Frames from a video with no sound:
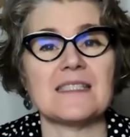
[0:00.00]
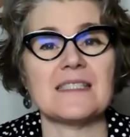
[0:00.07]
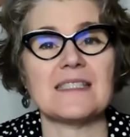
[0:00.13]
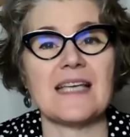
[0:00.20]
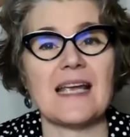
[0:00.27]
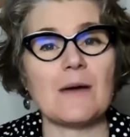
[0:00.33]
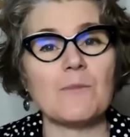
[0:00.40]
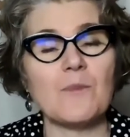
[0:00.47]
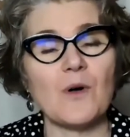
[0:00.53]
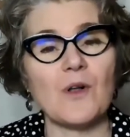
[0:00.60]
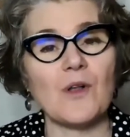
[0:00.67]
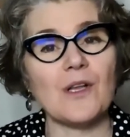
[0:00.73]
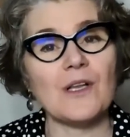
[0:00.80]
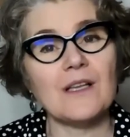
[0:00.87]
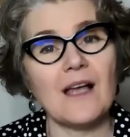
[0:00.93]

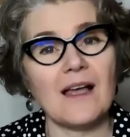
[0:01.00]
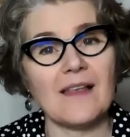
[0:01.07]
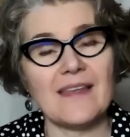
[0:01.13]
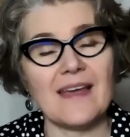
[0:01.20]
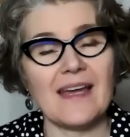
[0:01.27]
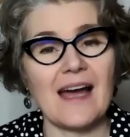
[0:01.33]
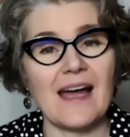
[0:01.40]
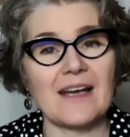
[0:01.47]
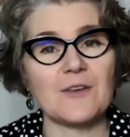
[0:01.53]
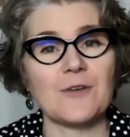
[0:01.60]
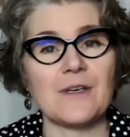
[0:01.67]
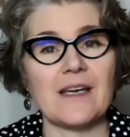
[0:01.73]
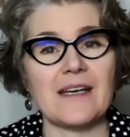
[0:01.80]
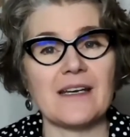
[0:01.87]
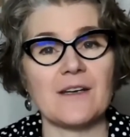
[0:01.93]
sample that I
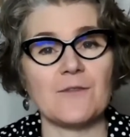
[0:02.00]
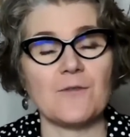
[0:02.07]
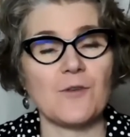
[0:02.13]
created